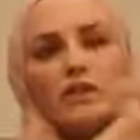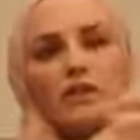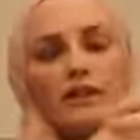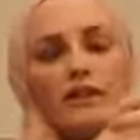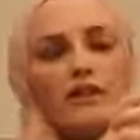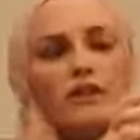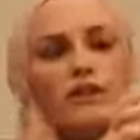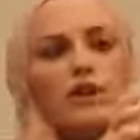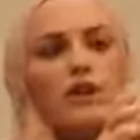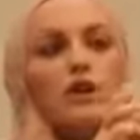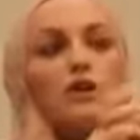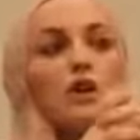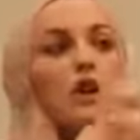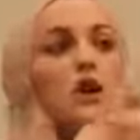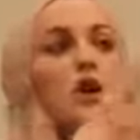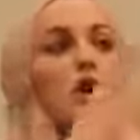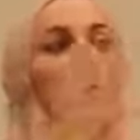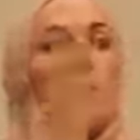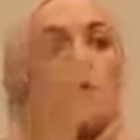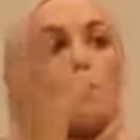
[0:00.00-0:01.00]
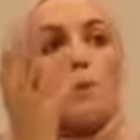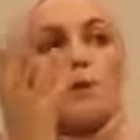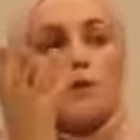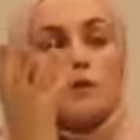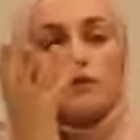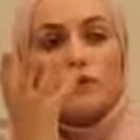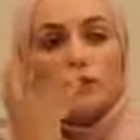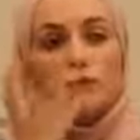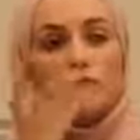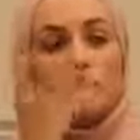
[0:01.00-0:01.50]
attention on what's
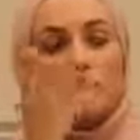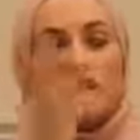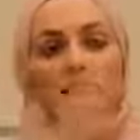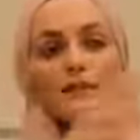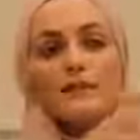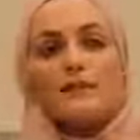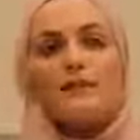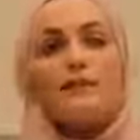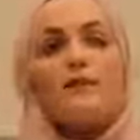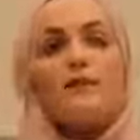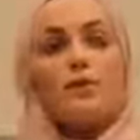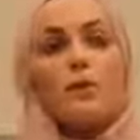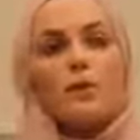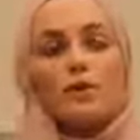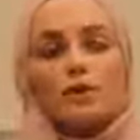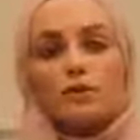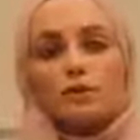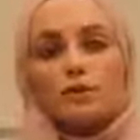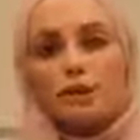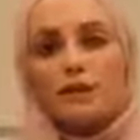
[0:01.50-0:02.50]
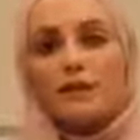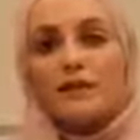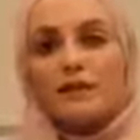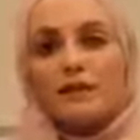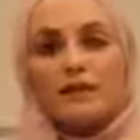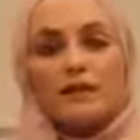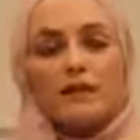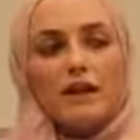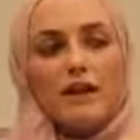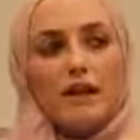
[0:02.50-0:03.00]
substantive, what's
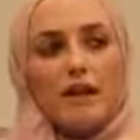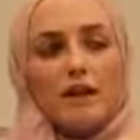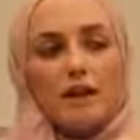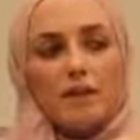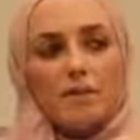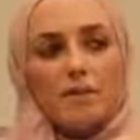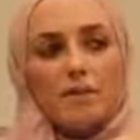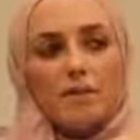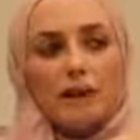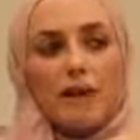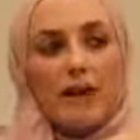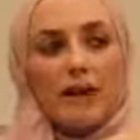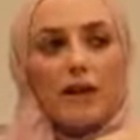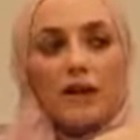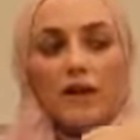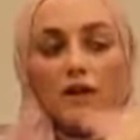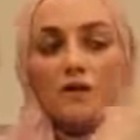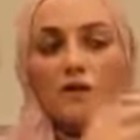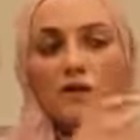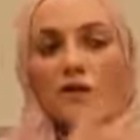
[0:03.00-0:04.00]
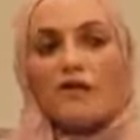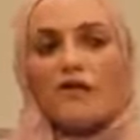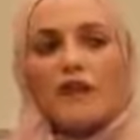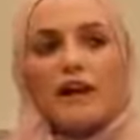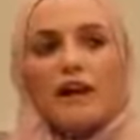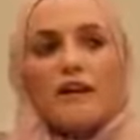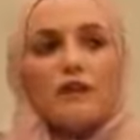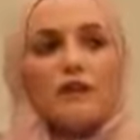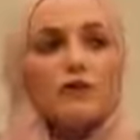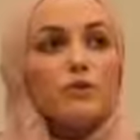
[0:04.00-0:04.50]
real. And those are the
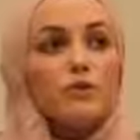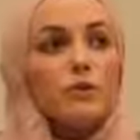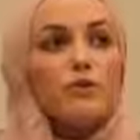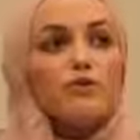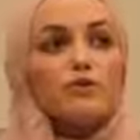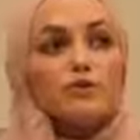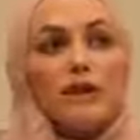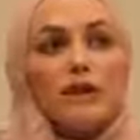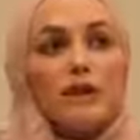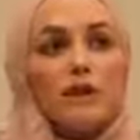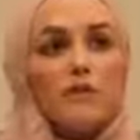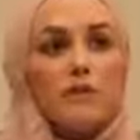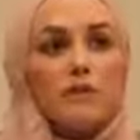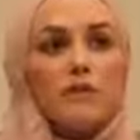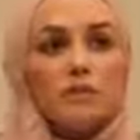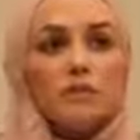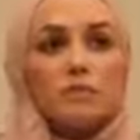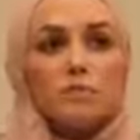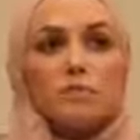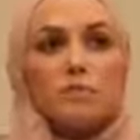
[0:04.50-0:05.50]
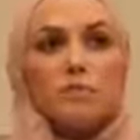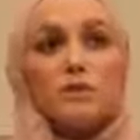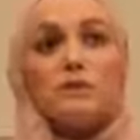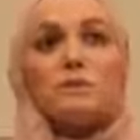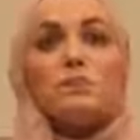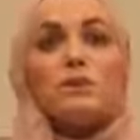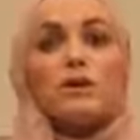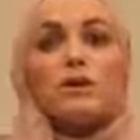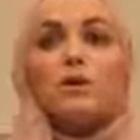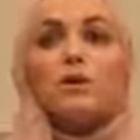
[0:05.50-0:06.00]
values which really we should be
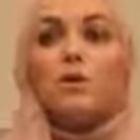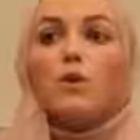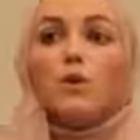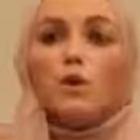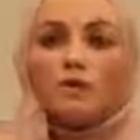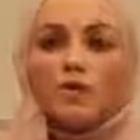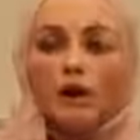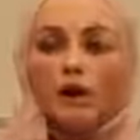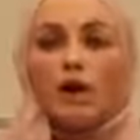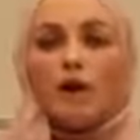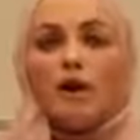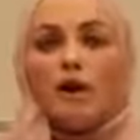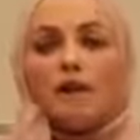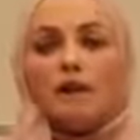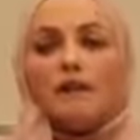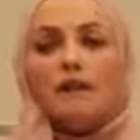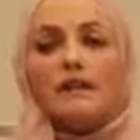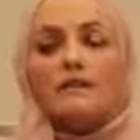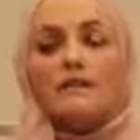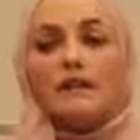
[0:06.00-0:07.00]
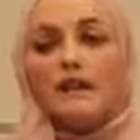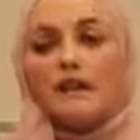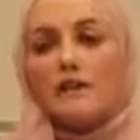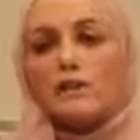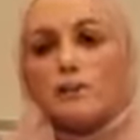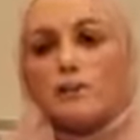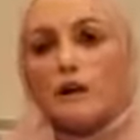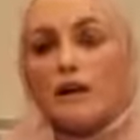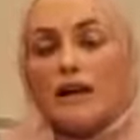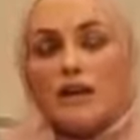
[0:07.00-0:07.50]
putting all of our
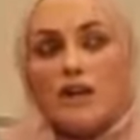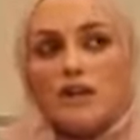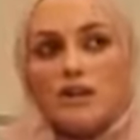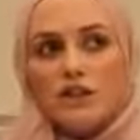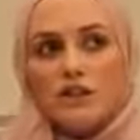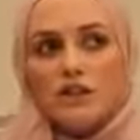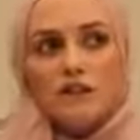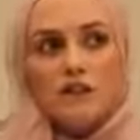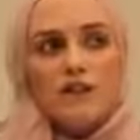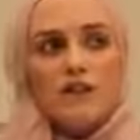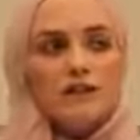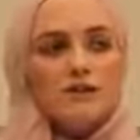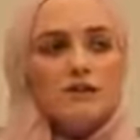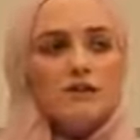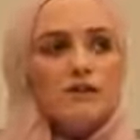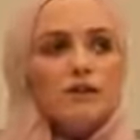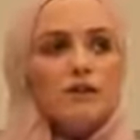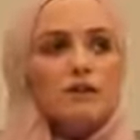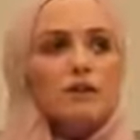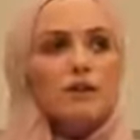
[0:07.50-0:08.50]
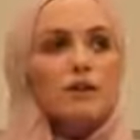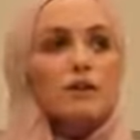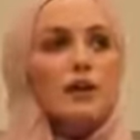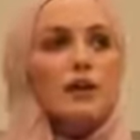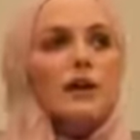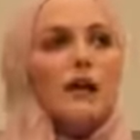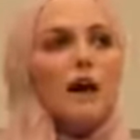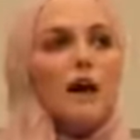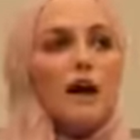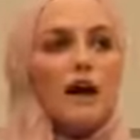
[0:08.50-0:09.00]
intellectual energy into.
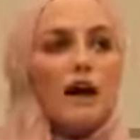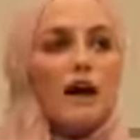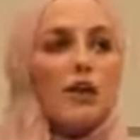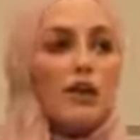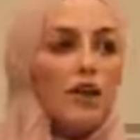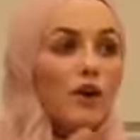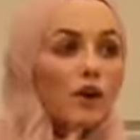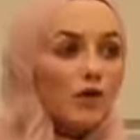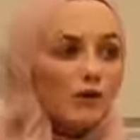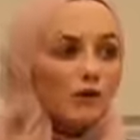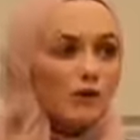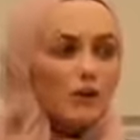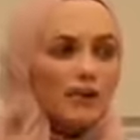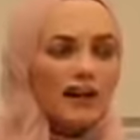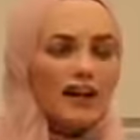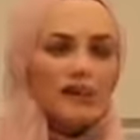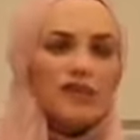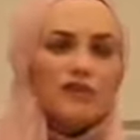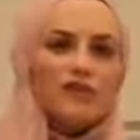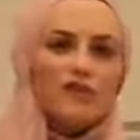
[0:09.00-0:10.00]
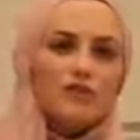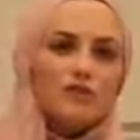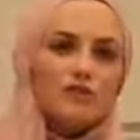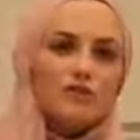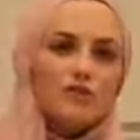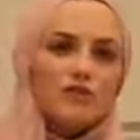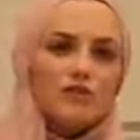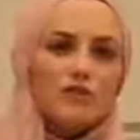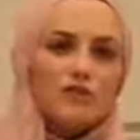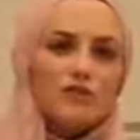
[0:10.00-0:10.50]
And those are the values that
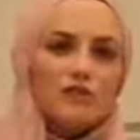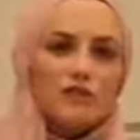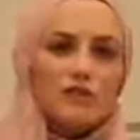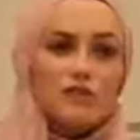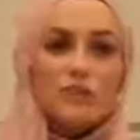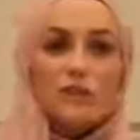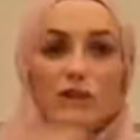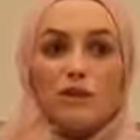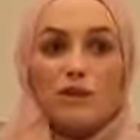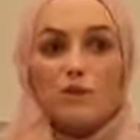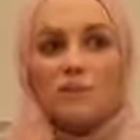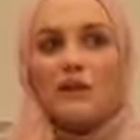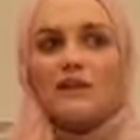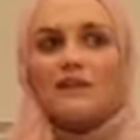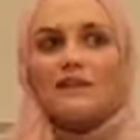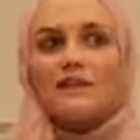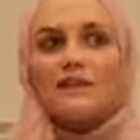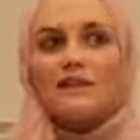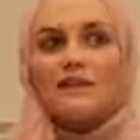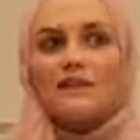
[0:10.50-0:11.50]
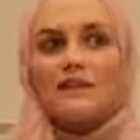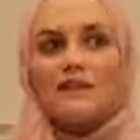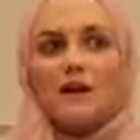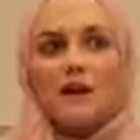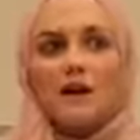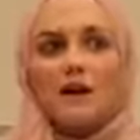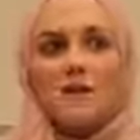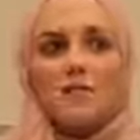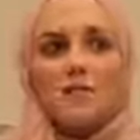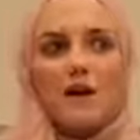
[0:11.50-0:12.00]
really should be dominating
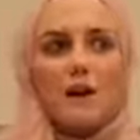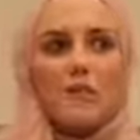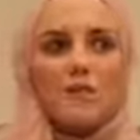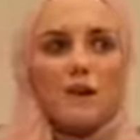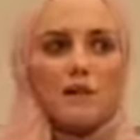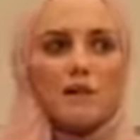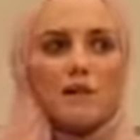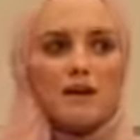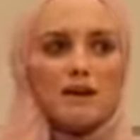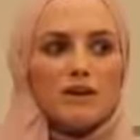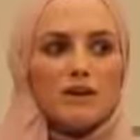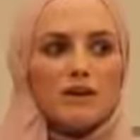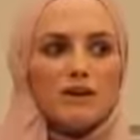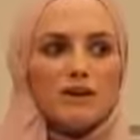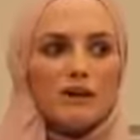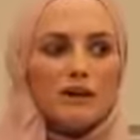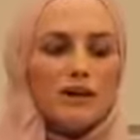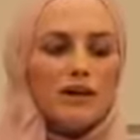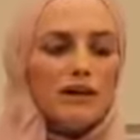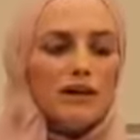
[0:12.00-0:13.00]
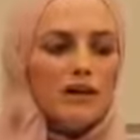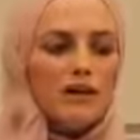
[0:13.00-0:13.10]
our public sphere.